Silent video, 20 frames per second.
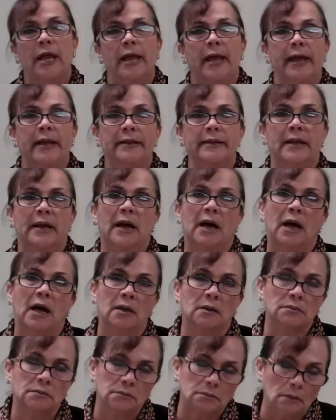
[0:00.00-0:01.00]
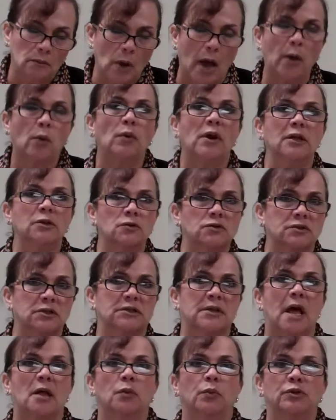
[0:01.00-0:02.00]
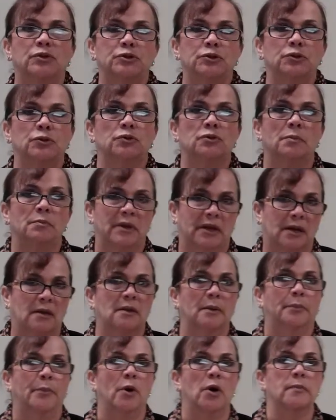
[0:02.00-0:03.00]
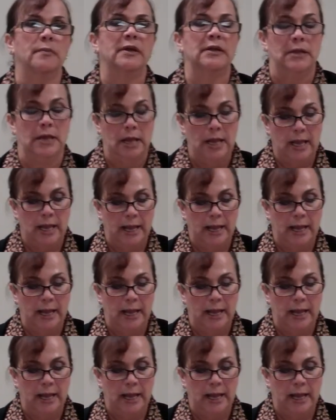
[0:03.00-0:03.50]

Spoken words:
And I would like to sit down with you and make an appointment